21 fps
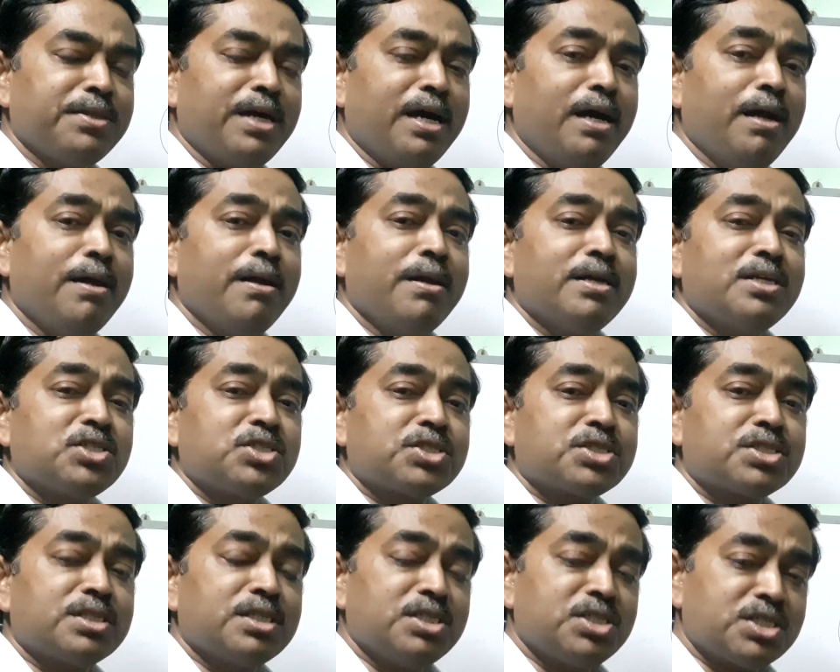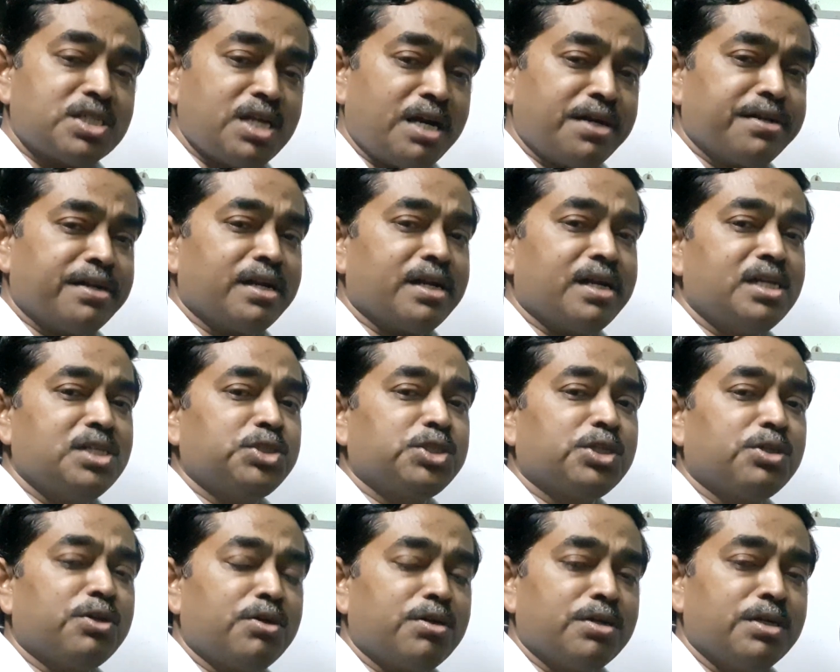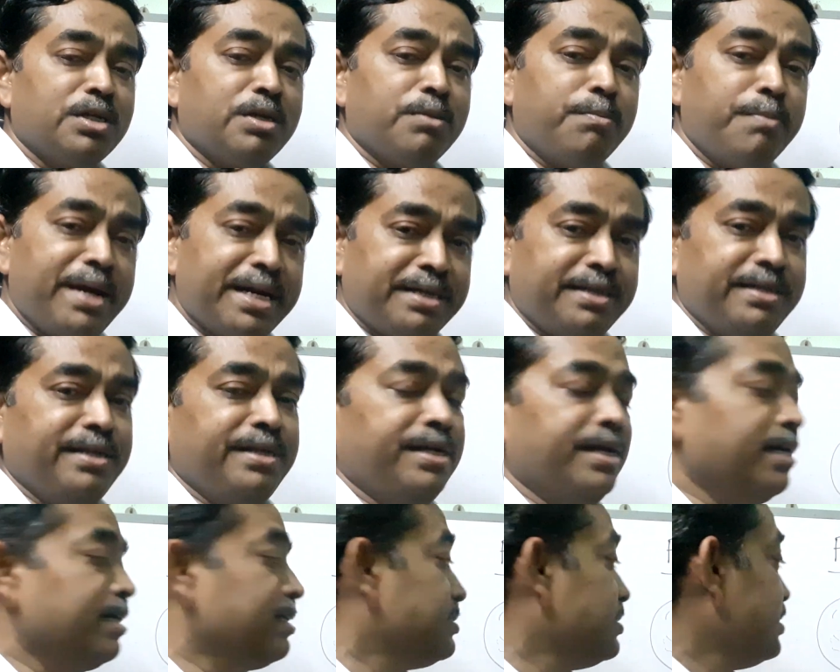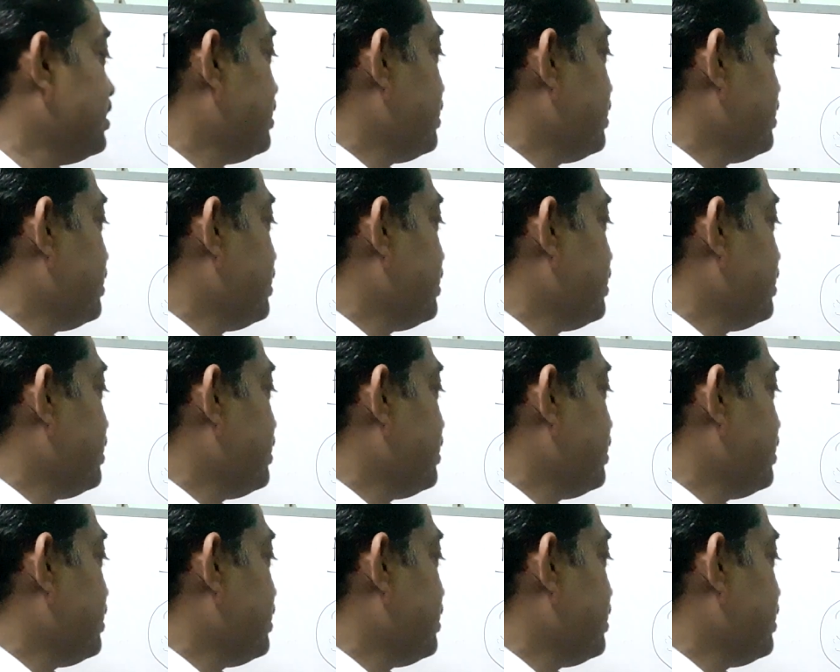the starter culture or bacteria.